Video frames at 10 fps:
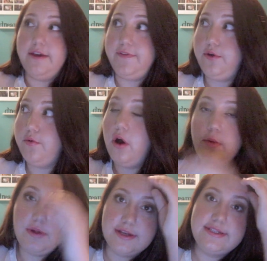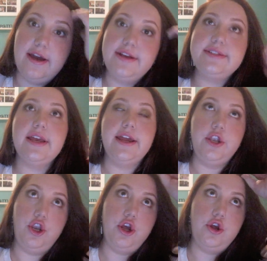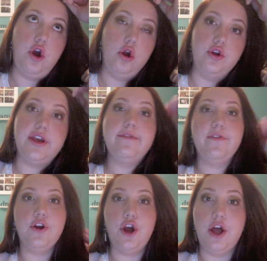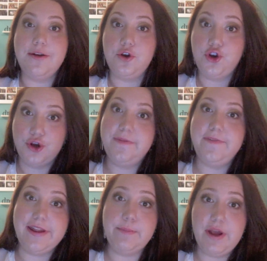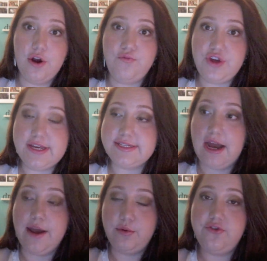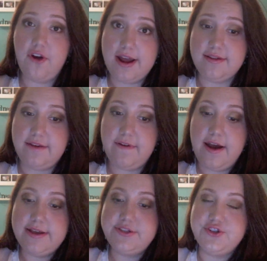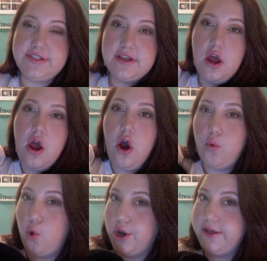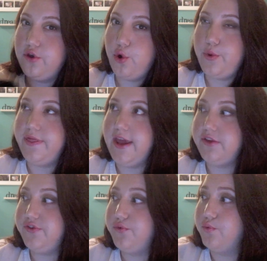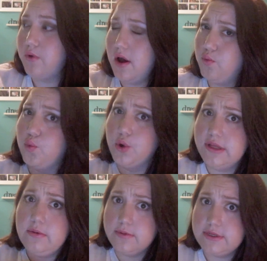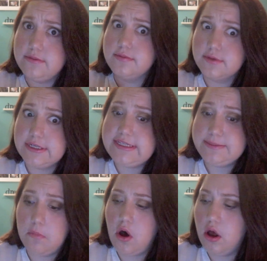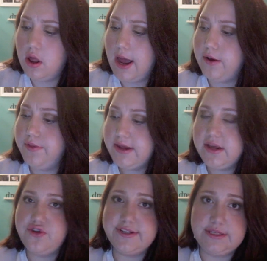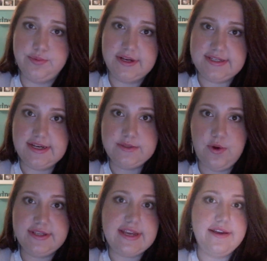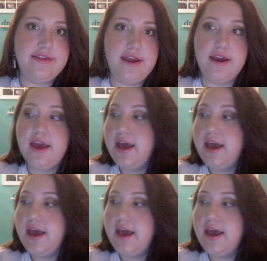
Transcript: If you are plus size and are looking for a good fitting pair of jeans, I would try Levi's. Just a warning though, they do run really small. I don't think it's just the plus size ones. I think